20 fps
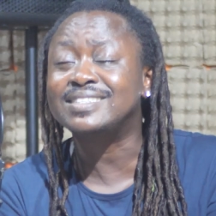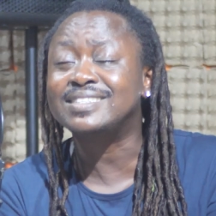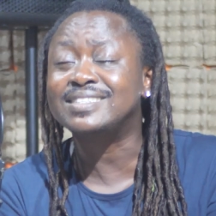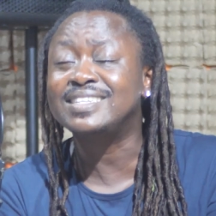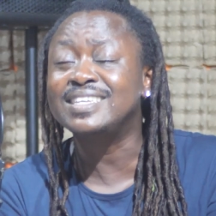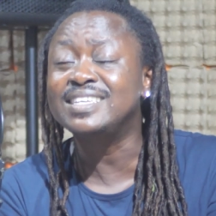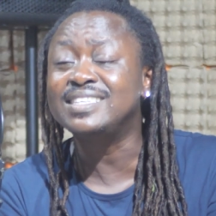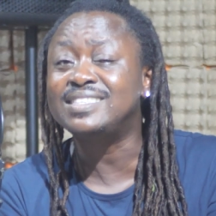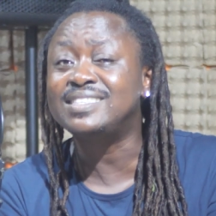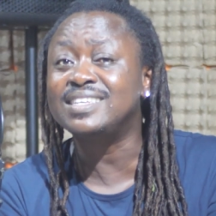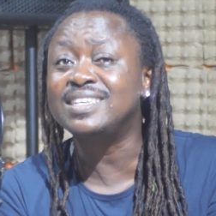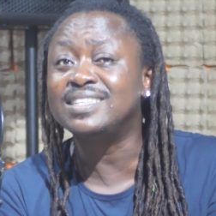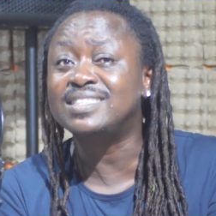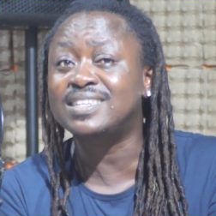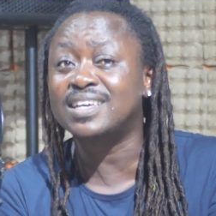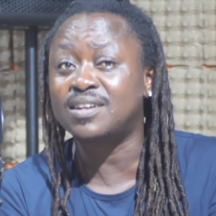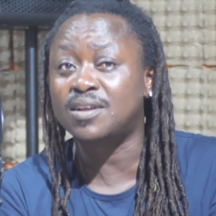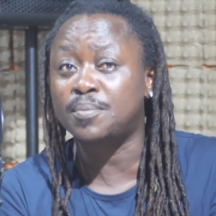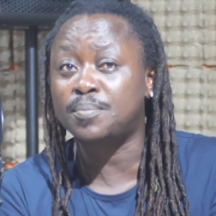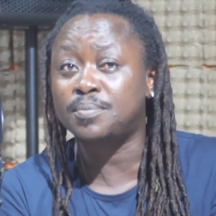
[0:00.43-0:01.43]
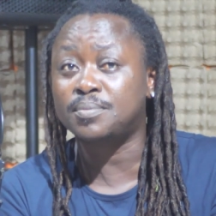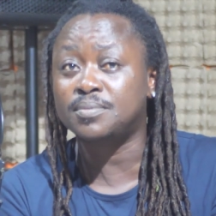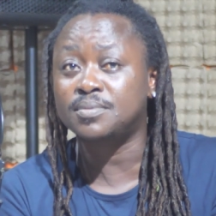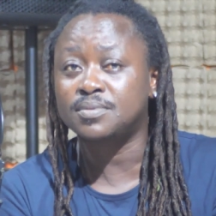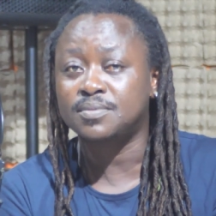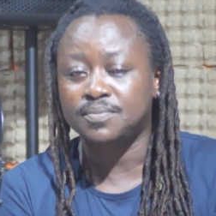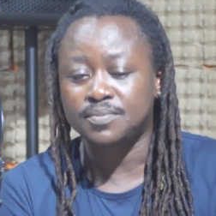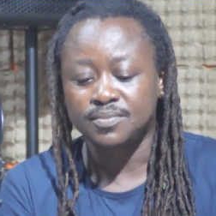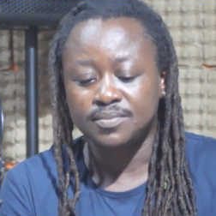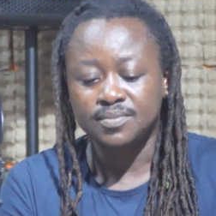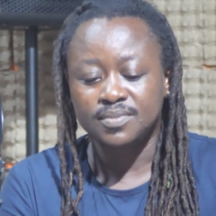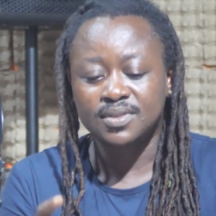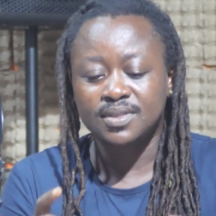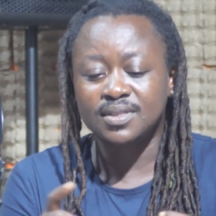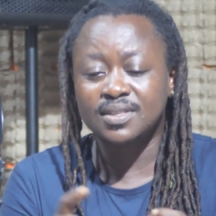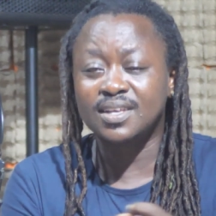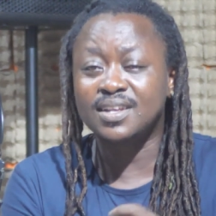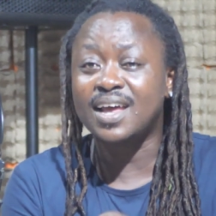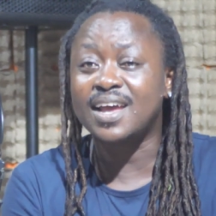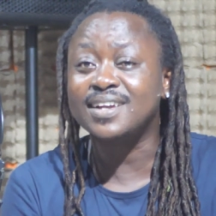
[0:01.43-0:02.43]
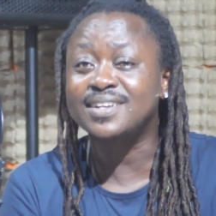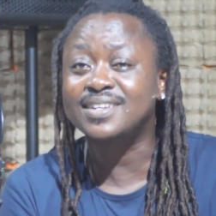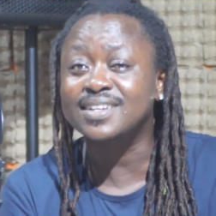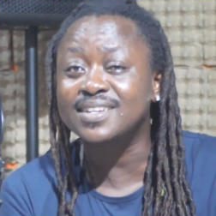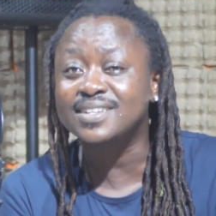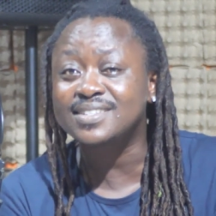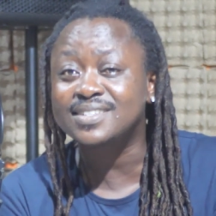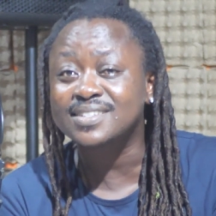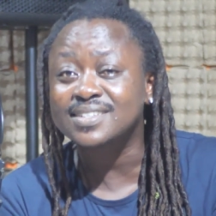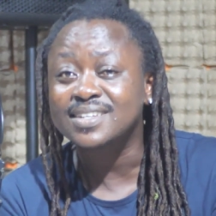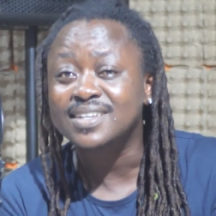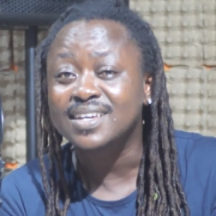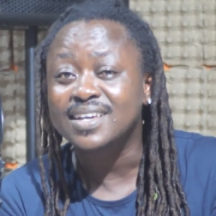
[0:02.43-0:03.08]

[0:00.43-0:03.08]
DC Turn Up. Then I did